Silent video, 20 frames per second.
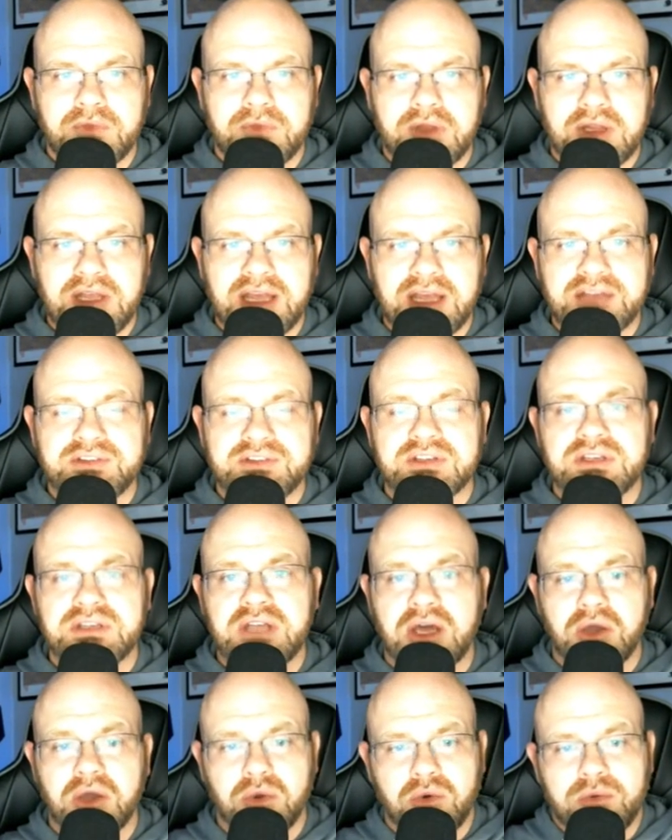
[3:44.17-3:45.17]
Yes and
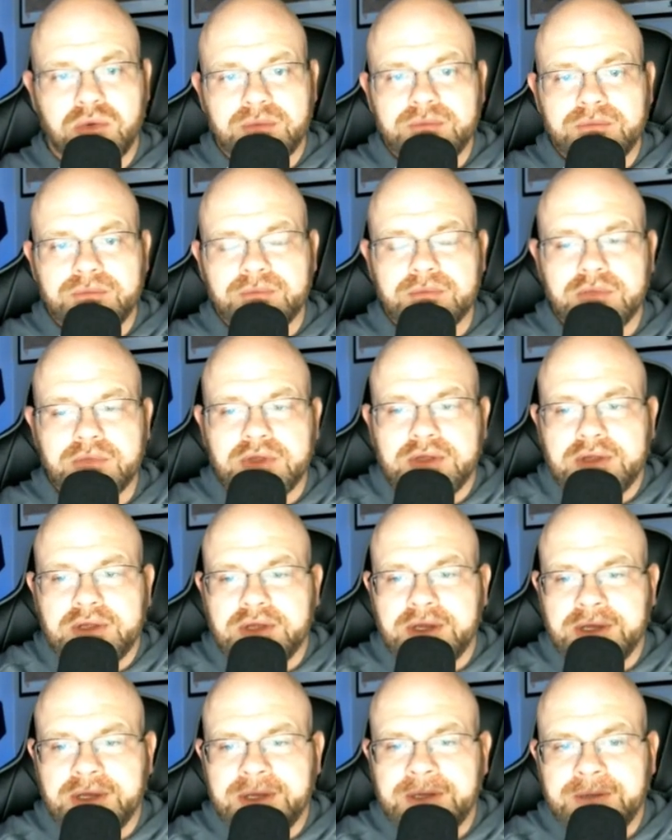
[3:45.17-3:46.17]
no.
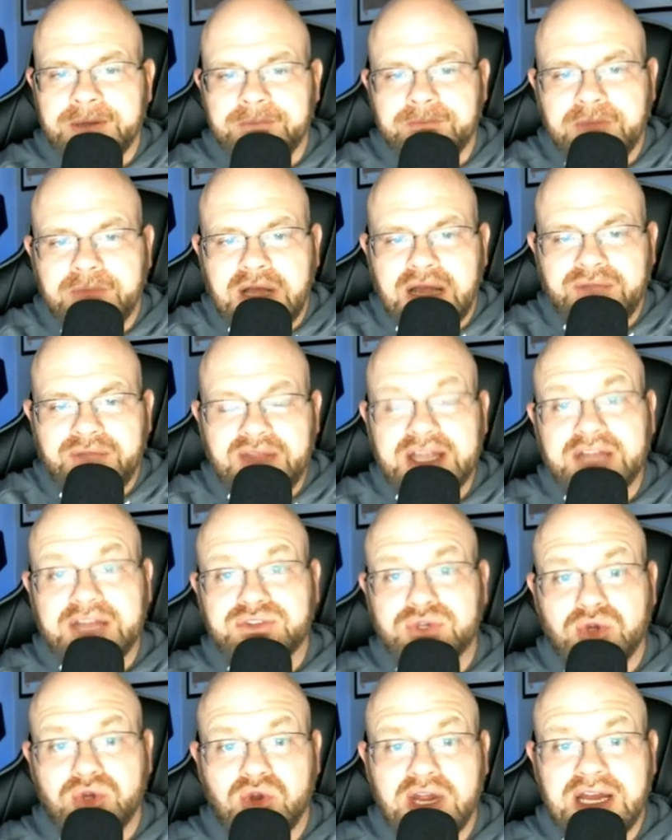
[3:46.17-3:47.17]
I think it's
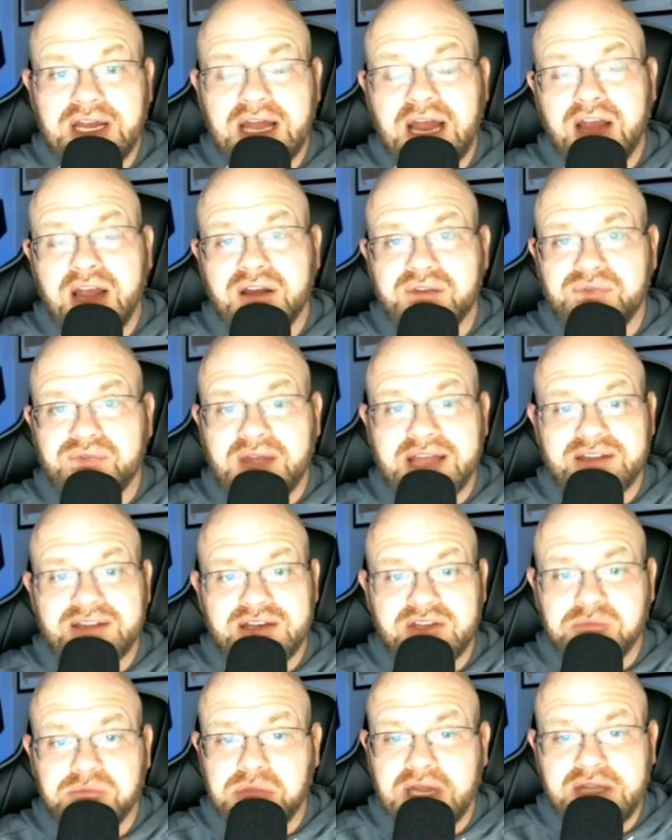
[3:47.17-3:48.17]
a great hire in the fact that
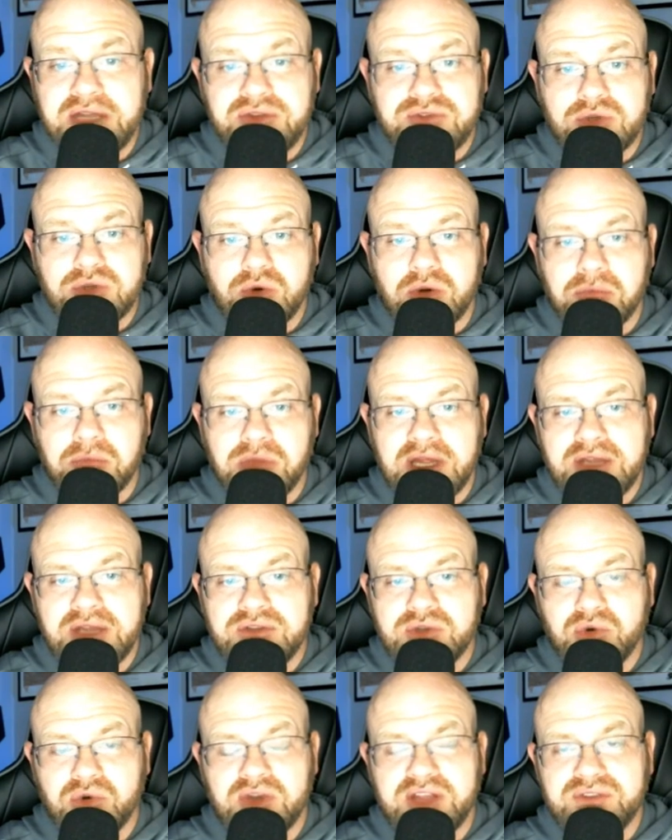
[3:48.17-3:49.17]
it's Blaine Stewart. Blaine
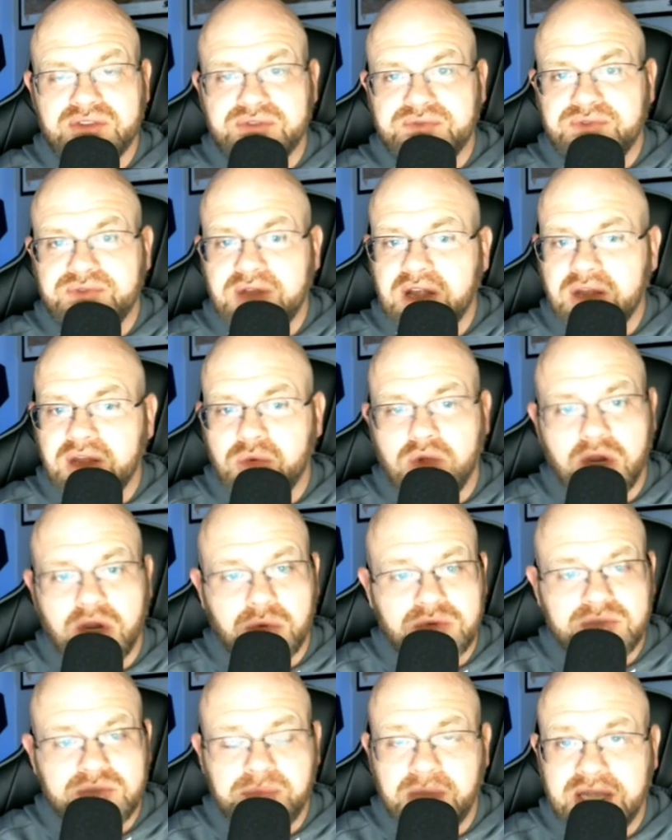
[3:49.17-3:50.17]
Stewart is very well
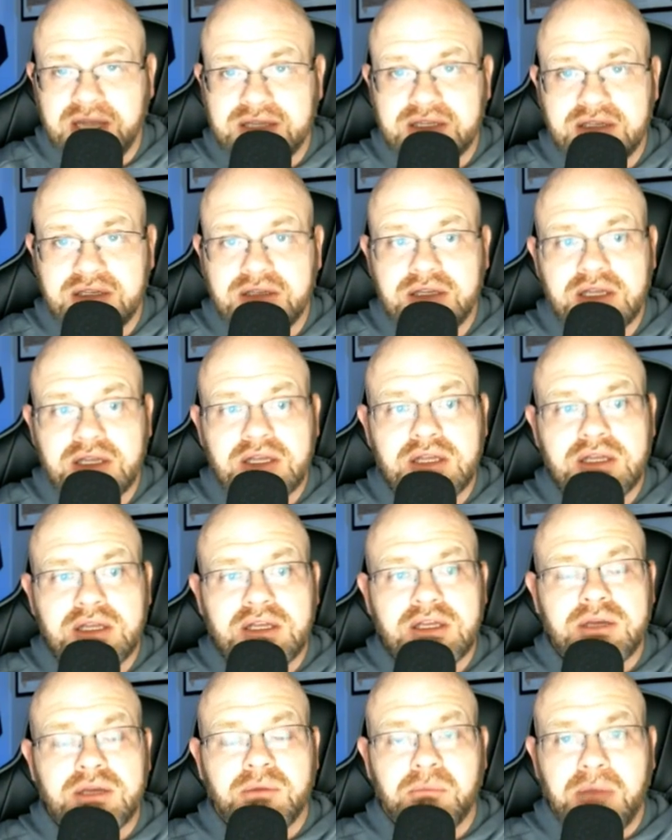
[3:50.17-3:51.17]
respected
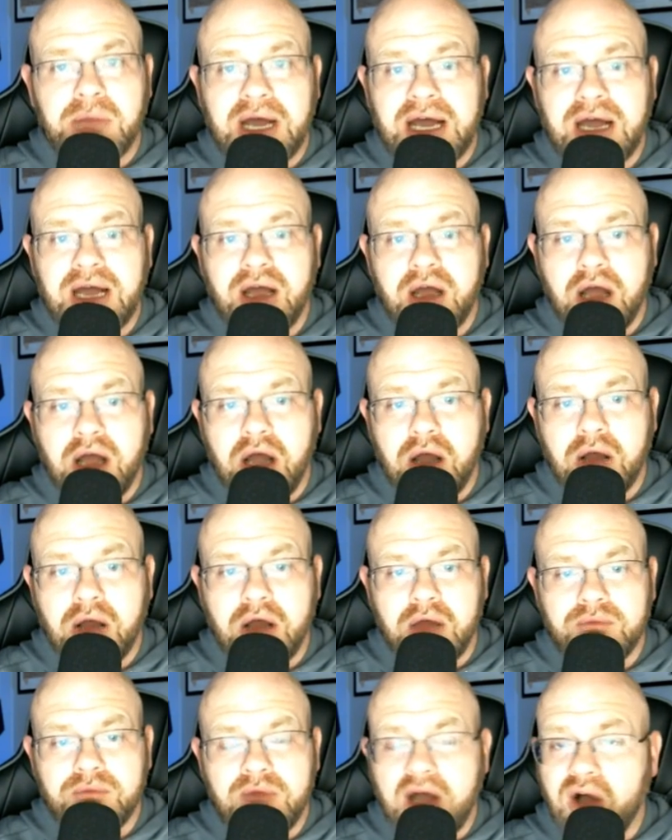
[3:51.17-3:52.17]
by
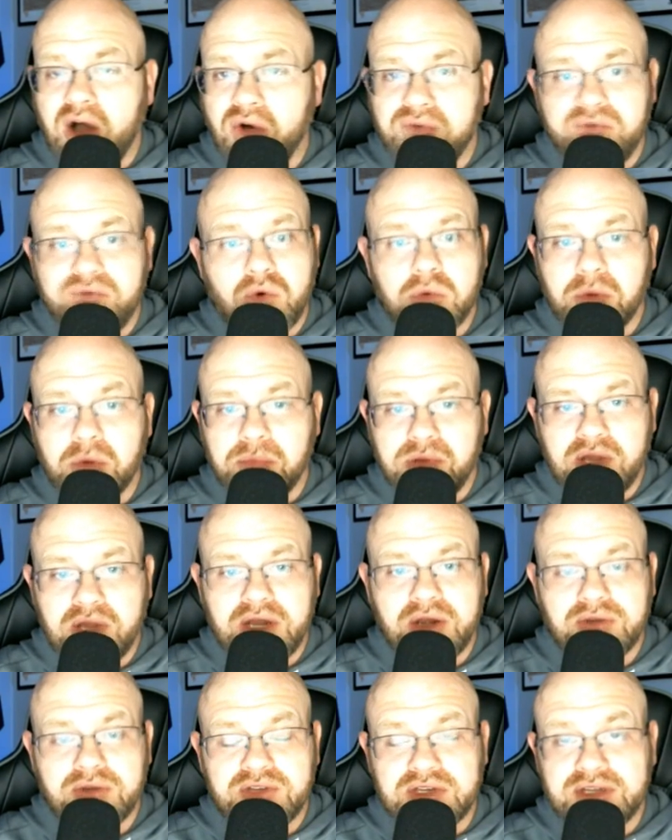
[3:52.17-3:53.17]
all former
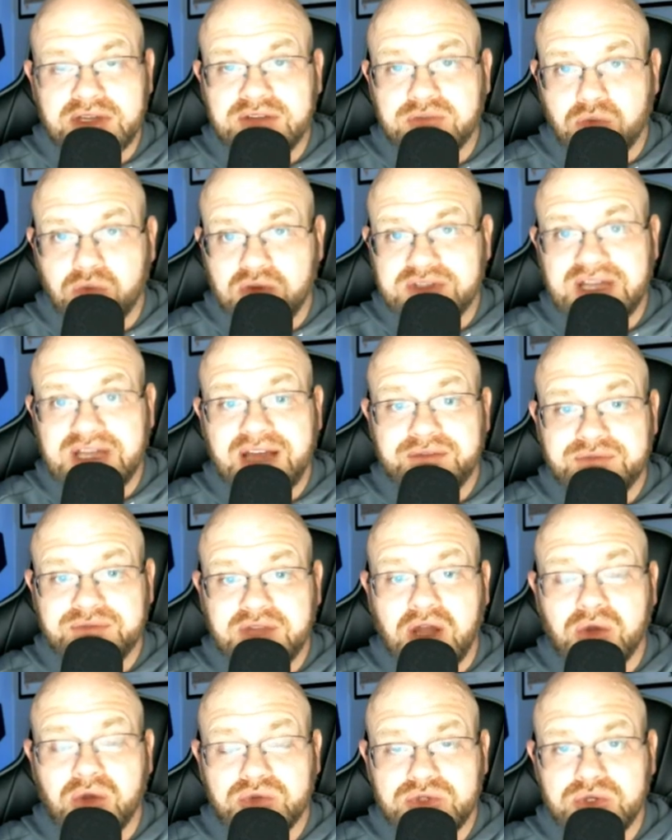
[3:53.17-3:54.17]
players, at least the ones I've
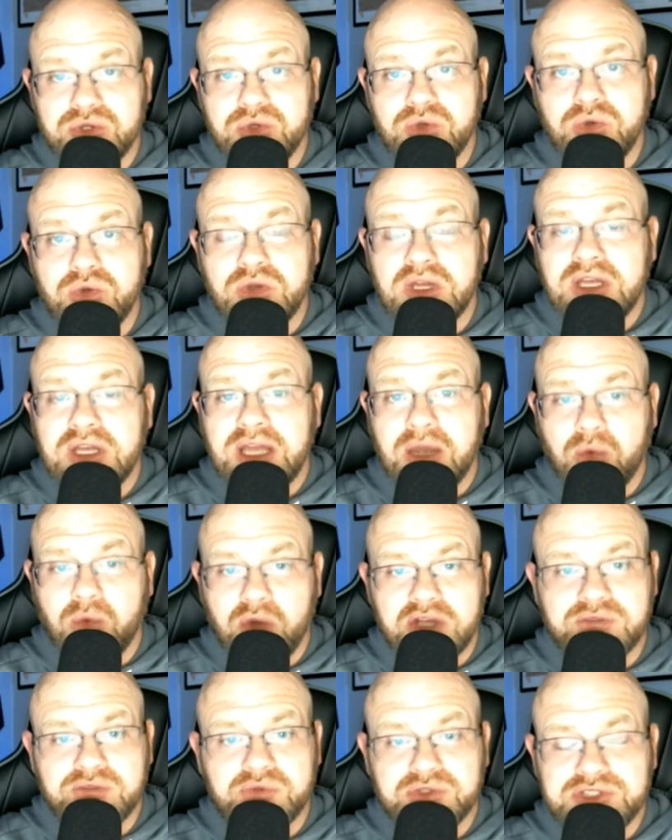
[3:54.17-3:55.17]
talked to at
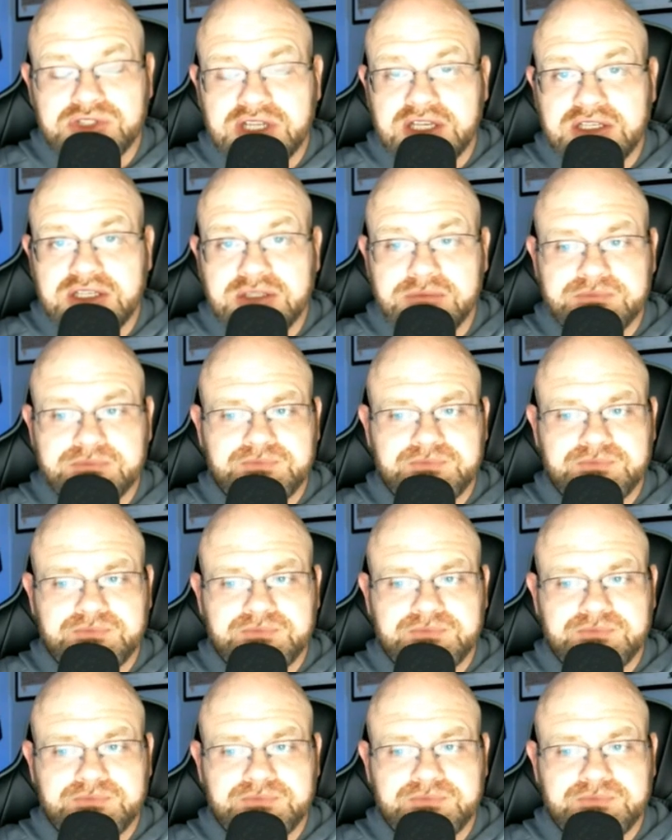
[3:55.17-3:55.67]
West Virginia.